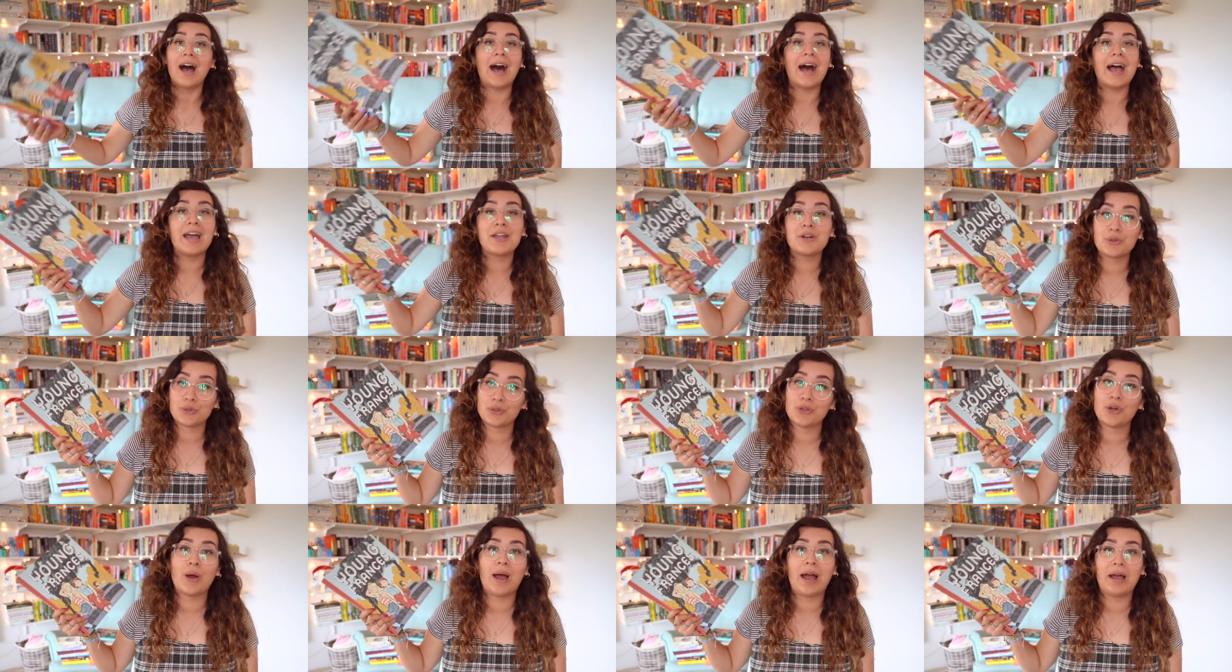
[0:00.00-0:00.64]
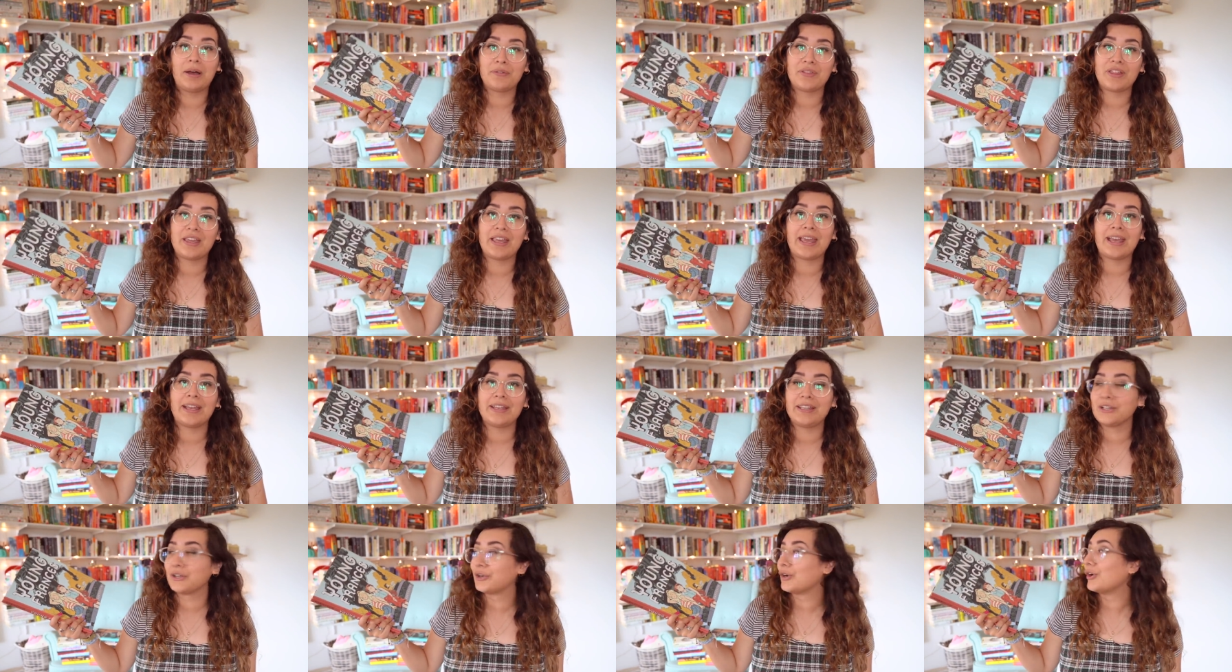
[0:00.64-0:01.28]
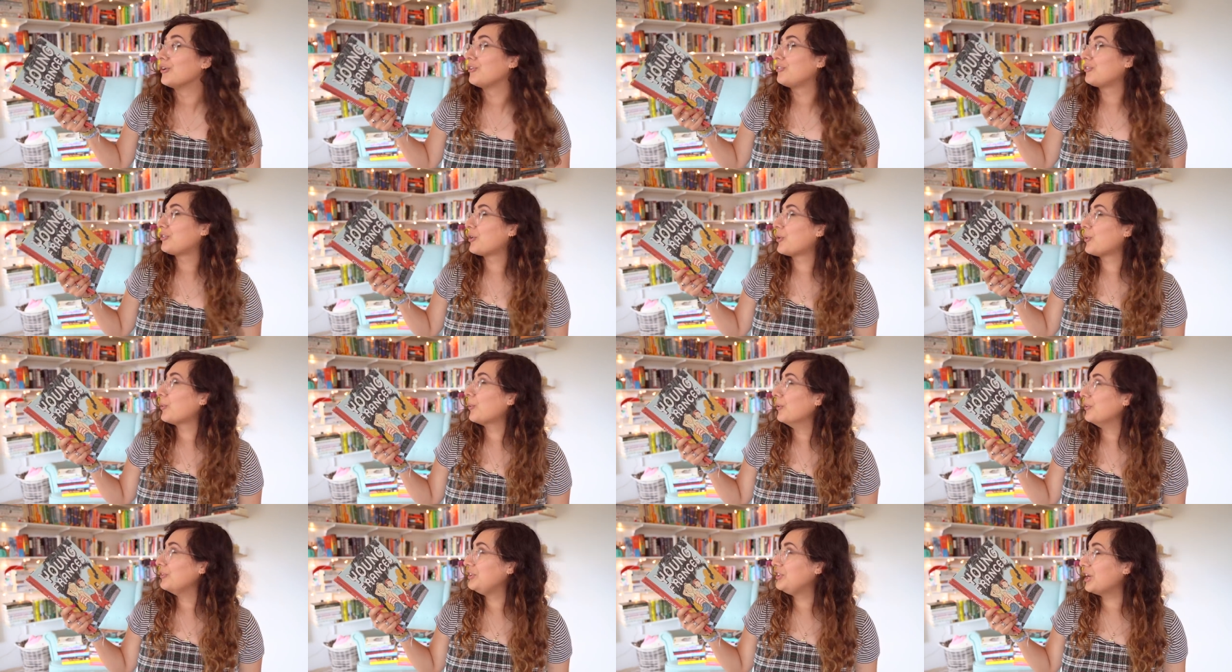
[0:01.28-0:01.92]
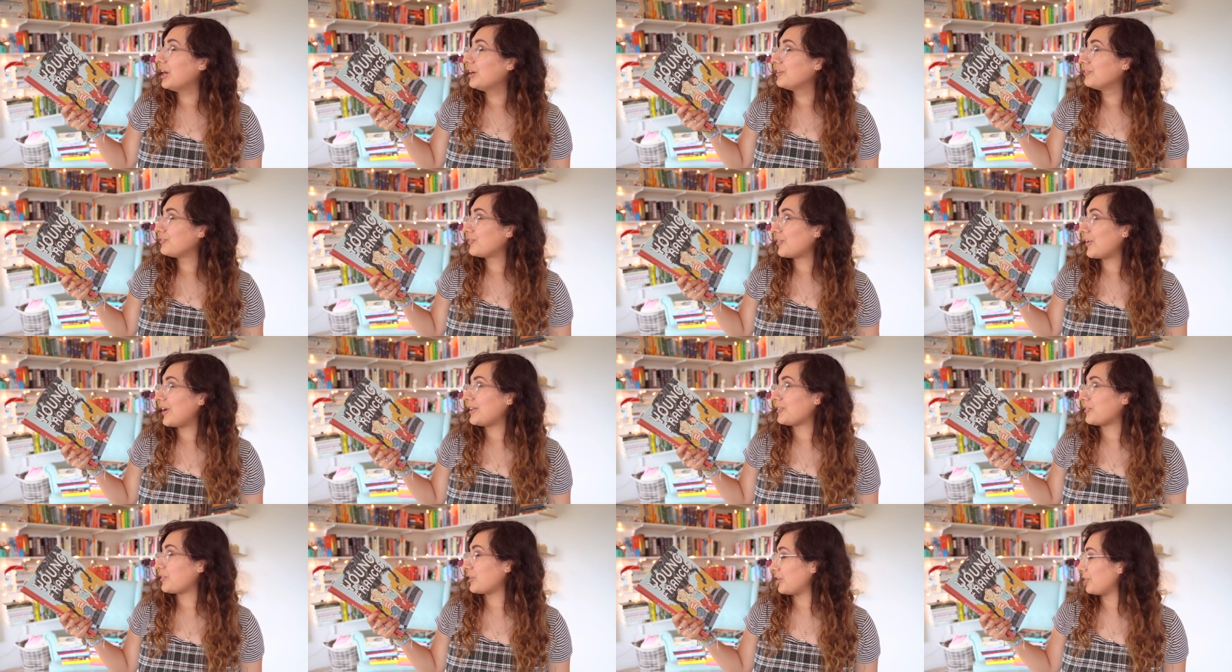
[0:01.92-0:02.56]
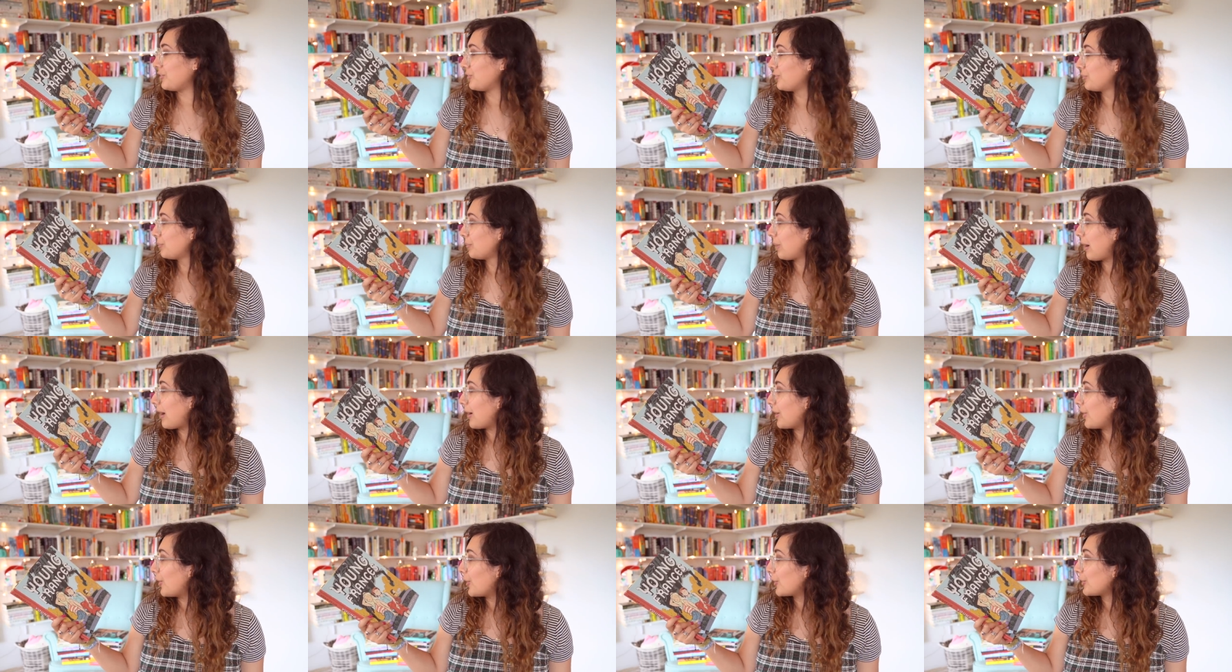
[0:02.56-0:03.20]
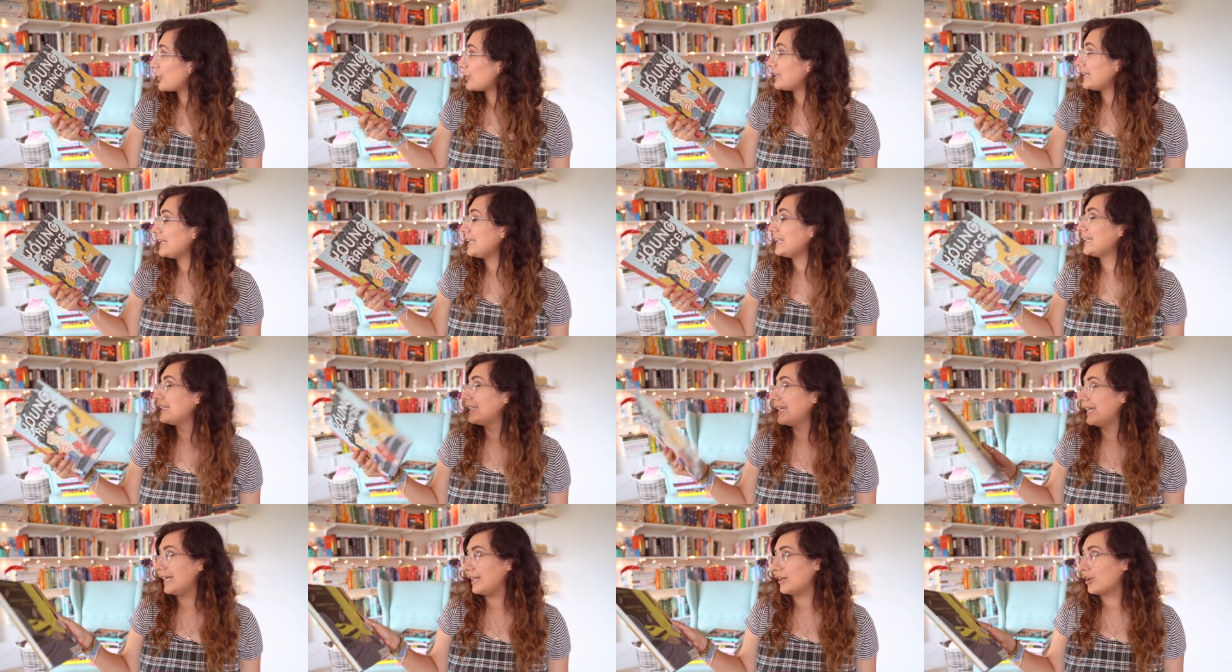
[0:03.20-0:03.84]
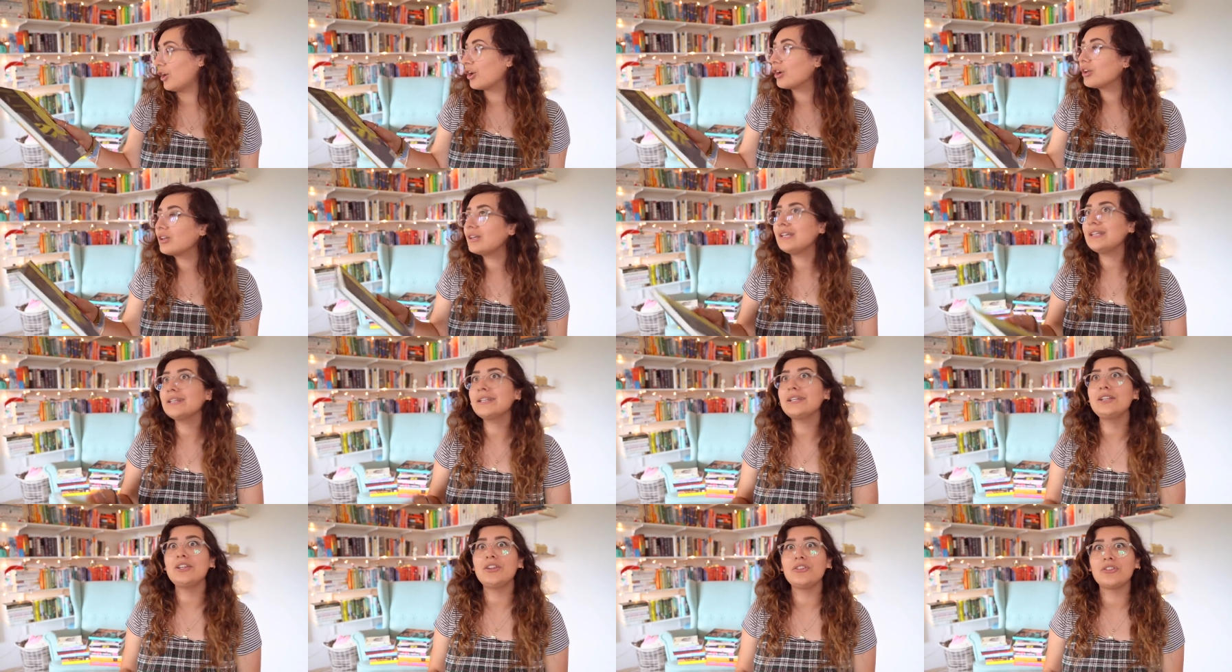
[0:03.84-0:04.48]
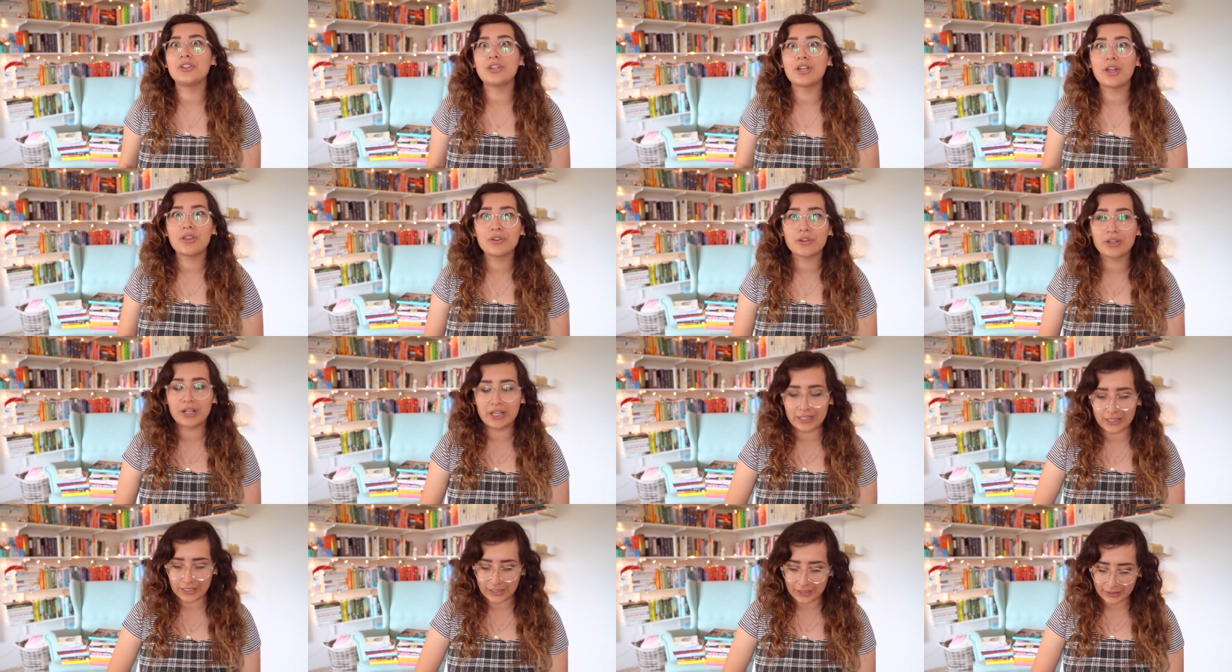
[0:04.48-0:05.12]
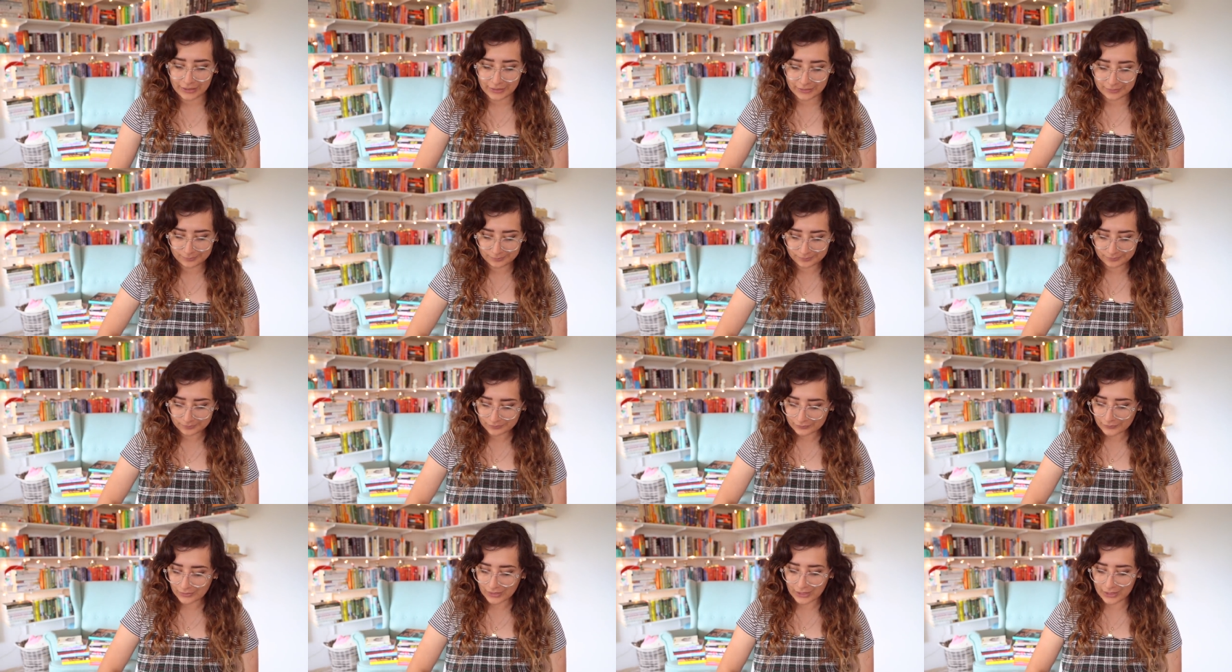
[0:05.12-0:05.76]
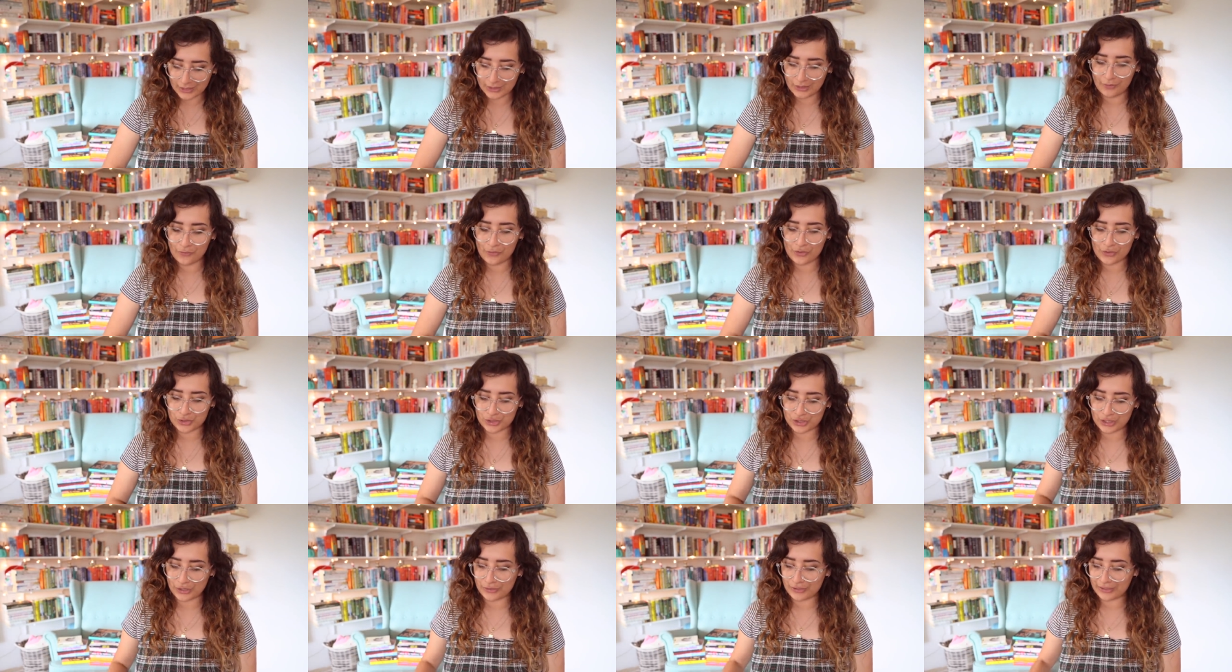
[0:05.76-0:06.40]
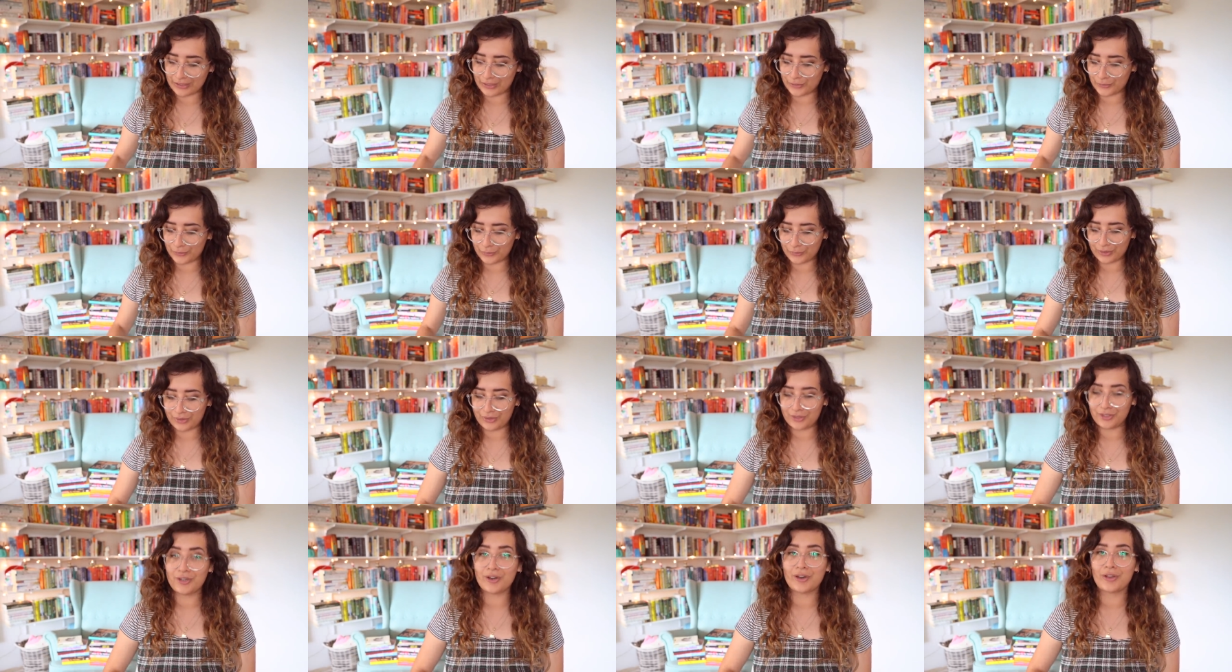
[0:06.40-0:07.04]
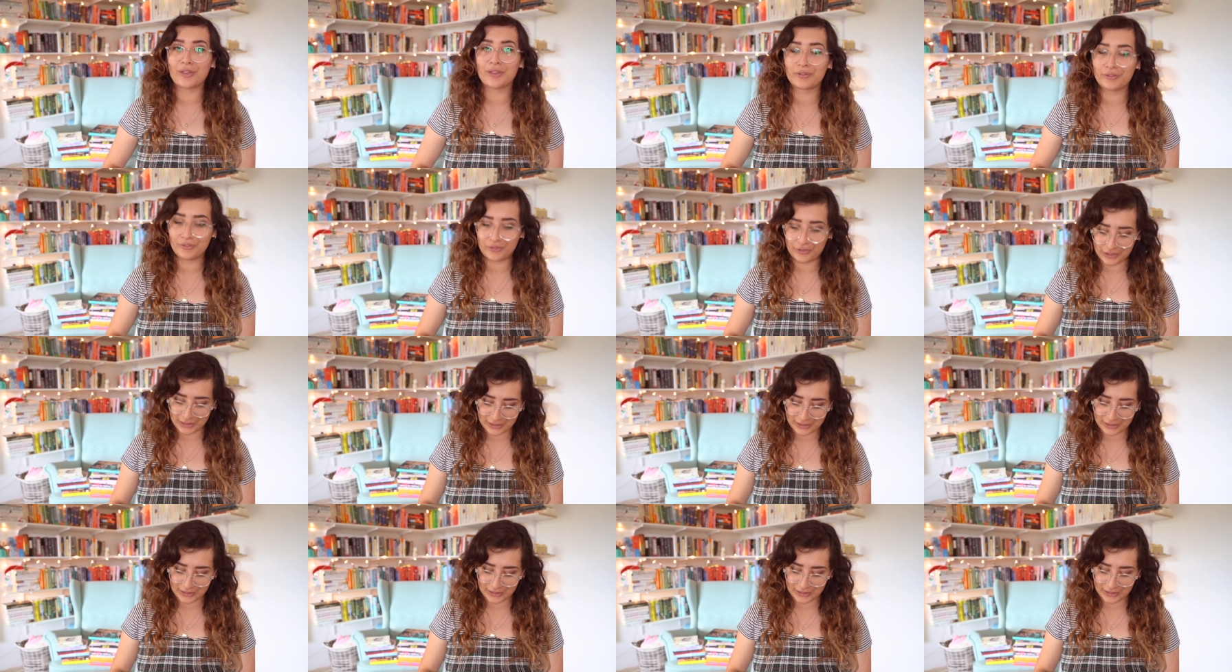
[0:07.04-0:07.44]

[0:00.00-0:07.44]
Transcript: I don't know how they get here. So, Young Frances by Hartley Lynn. Hartley Lynn is another Canadian. I love it shouting out when the author is